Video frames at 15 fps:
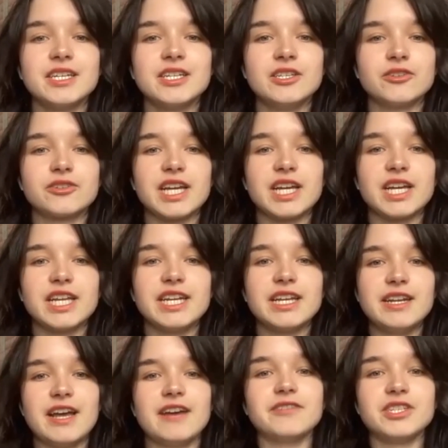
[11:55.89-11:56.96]
Ukrainian
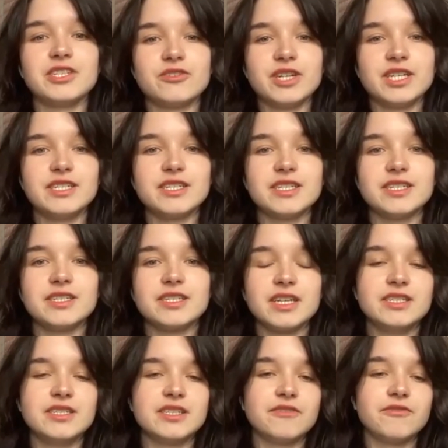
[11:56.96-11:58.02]
never surrendered. And
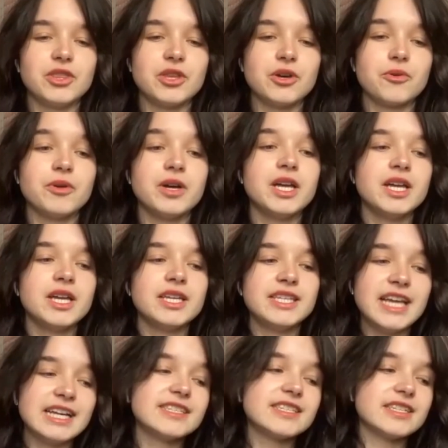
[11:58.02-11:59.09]
even though,
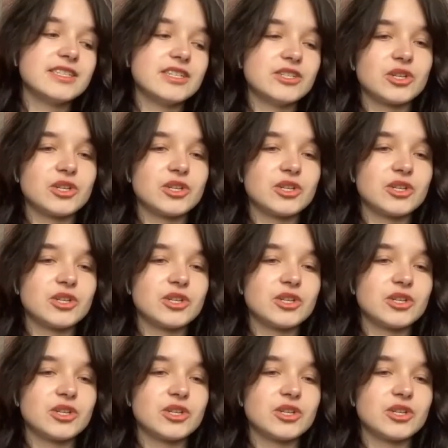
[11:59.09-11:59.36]
yes, it is